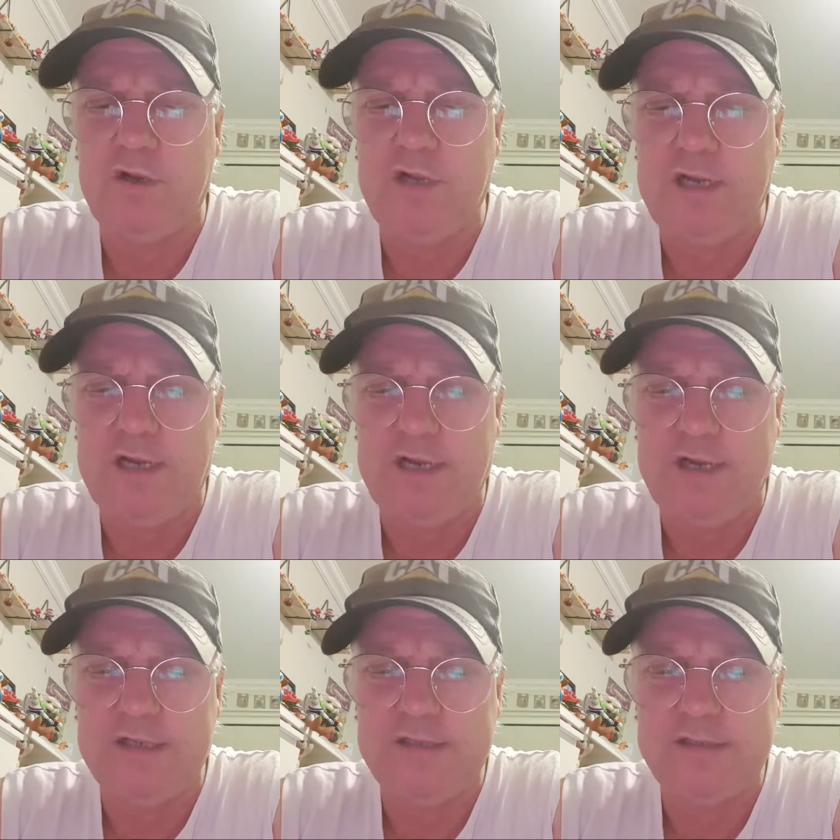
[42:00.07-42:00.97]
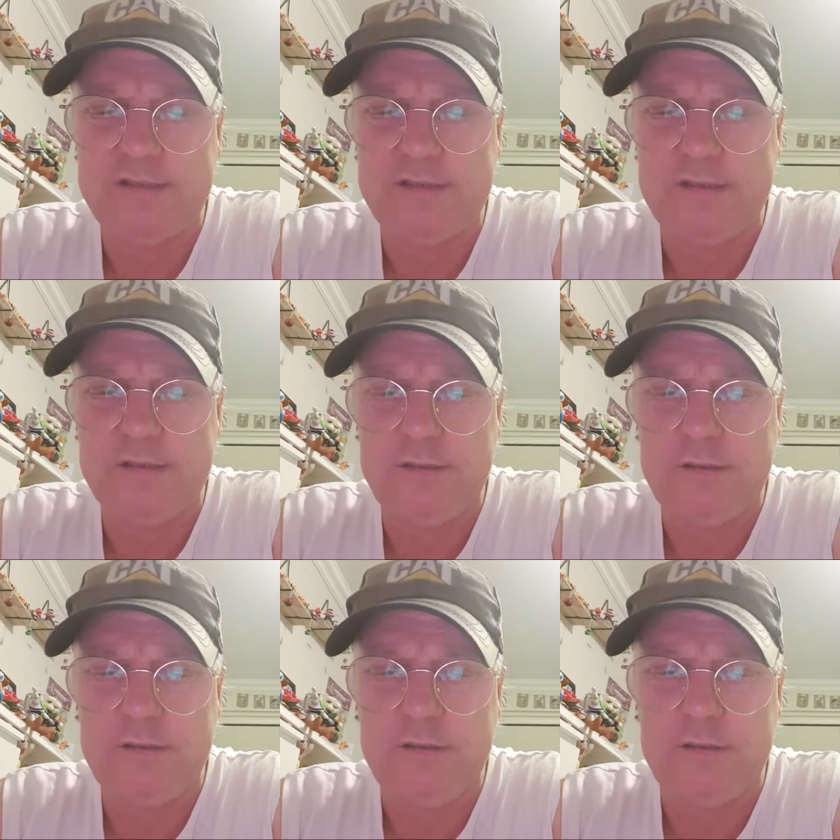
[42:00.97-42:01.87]
I asked
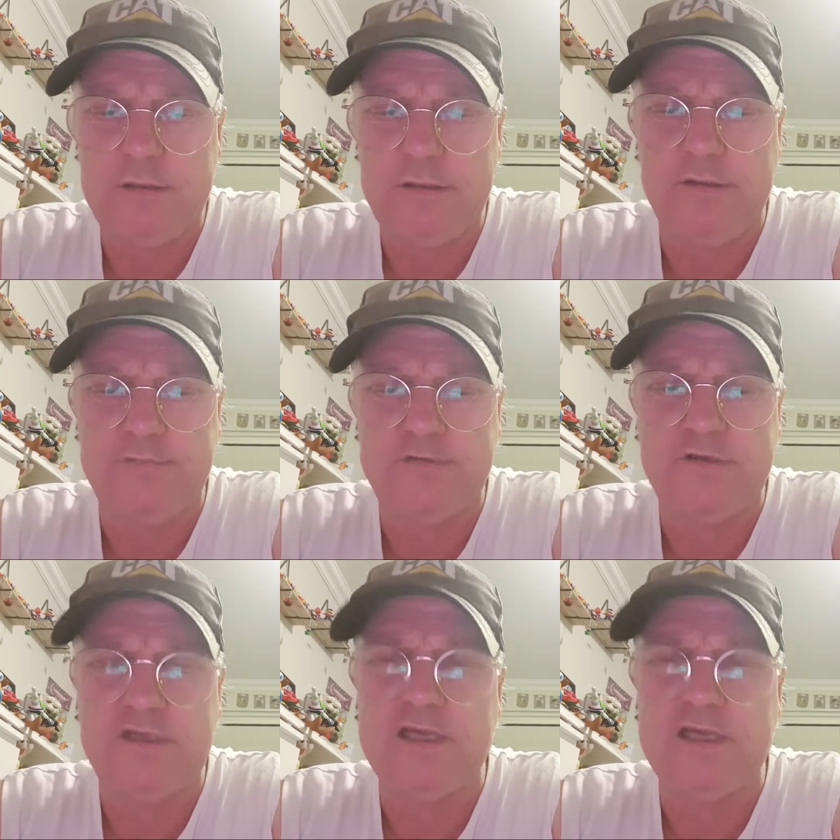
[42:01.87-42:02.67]
them to